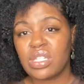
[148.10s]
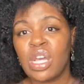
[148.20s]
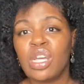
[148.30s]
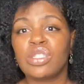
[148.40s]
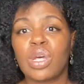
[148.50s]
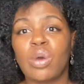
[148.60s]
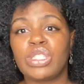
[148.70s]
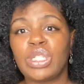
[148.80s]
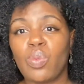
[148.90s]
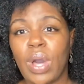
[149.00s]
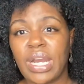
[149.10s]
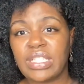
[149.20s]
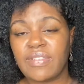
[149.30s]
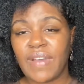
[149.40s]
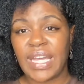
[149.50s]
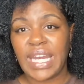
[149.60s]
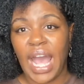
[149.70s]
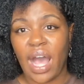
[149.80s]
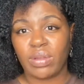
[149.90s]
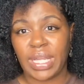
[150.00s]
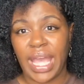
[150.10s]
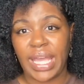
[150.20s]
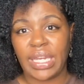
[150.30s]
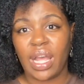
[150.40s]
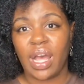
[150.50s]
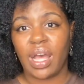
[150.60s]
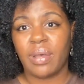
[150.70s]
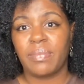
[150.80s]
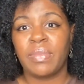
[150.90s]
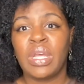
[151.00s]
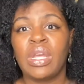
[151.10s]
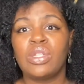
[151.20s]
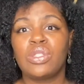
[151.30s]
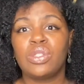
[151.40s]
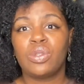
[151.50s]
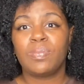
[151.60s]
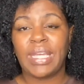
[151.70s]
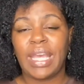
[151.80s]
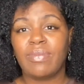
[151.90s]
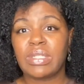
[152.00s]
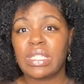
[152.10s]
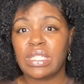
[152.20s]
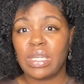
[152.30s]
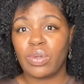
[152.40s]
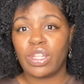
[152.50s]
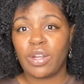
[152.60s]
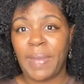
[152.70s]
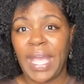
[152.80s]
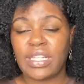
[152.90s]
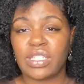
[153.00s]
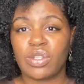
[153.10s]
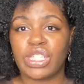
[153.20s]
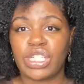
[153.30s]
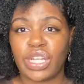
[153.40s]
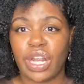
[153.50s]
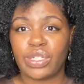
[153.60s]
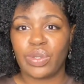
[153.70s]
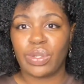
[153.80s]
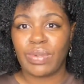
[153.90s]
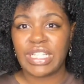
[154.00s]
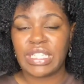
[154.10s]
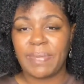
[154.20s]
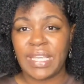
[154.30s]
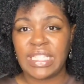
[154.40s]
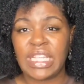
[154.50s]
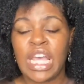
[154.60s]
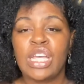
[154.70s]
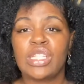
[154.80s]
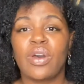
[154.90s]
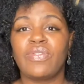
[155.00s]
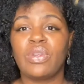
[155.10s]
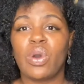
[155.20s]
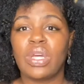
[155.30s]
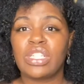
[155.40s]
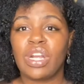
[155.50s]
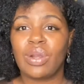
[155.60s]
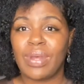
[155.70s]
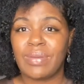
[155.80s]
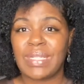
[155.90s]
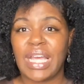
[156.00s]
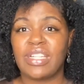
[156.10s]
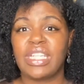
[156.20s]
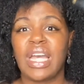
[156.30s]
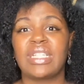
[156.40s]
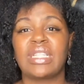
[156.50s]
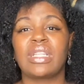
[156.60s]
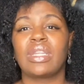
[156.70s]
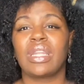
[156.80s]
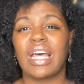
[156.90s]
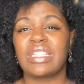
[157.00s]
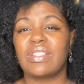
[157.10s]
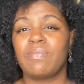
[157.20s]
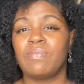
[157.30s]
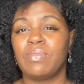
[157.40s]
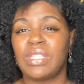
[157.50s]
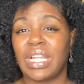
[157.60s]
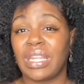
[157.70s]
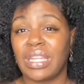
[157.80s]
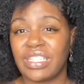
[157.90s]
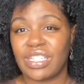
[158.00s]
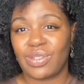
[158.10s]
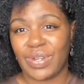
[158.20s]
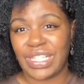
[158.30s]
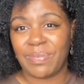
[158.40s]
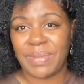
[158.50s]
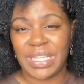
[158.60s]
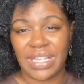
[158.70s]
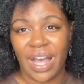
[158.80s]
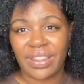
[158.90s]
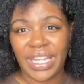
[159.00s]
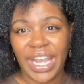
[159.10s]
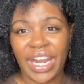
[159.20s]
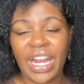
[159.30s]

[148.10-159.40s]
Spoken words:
So she wanted to find an outlet to be able to deal with her pain. So she started doing recipes. So if you go onto her website, she has lots of delicious recipes on there